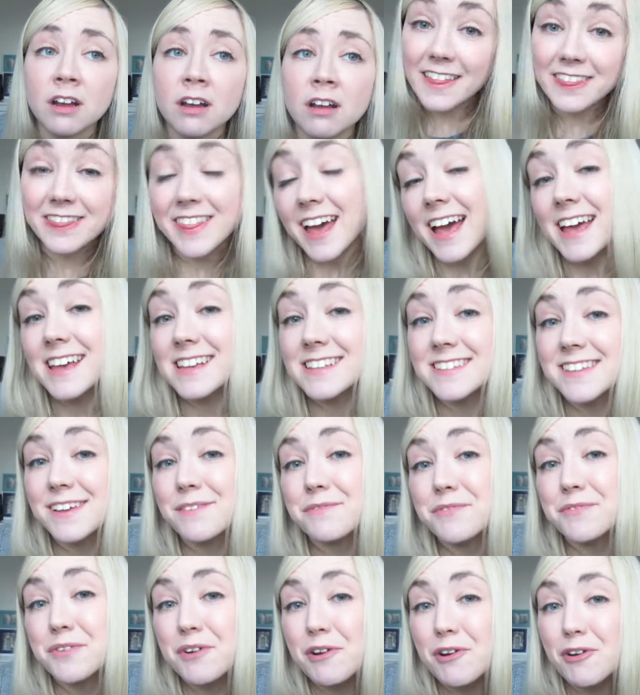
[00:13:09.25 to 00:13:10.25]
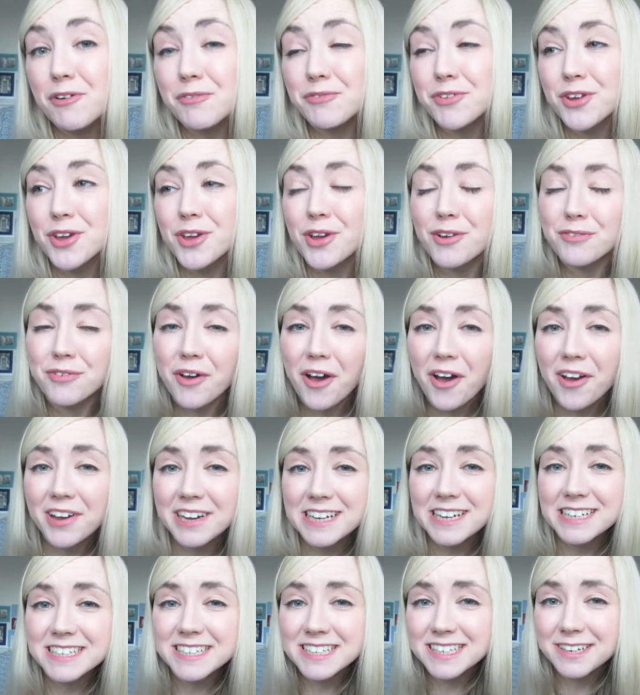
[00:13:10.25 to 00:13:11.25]
And that is it for a review of how
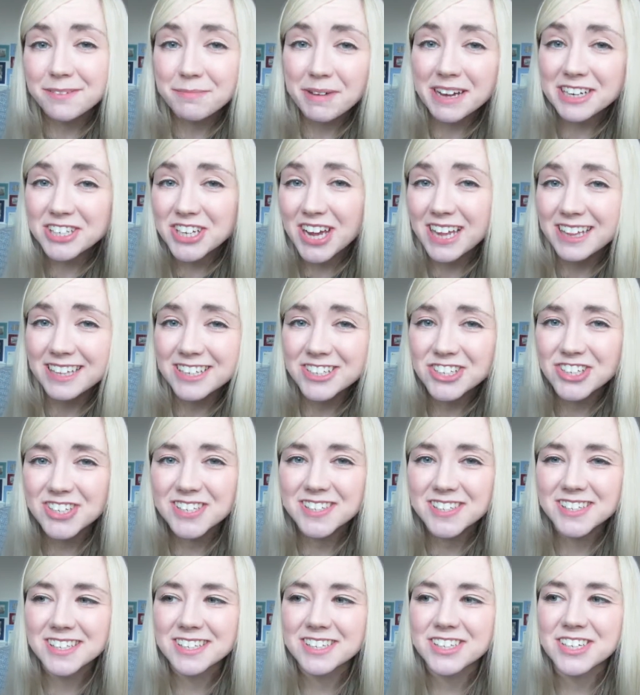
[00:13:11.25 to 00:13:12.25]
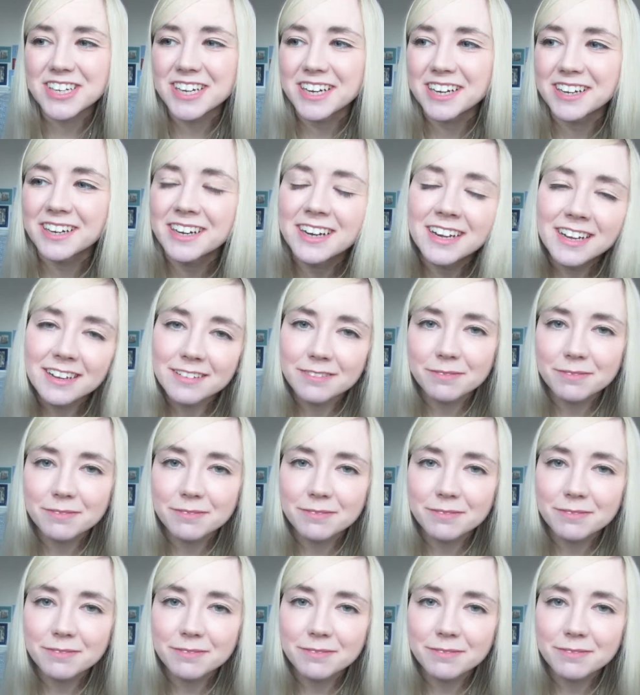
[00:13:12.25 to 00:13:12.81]
I did in my challenges this year.